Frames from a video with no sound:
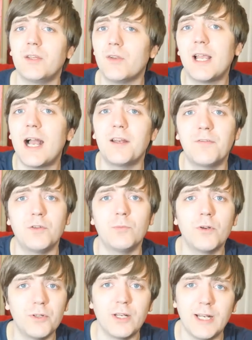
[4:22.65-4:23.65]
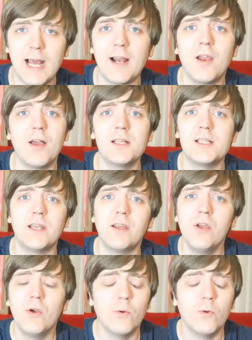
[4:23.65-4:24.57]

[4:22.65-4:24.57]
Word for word: You can if you want, you can analyze it,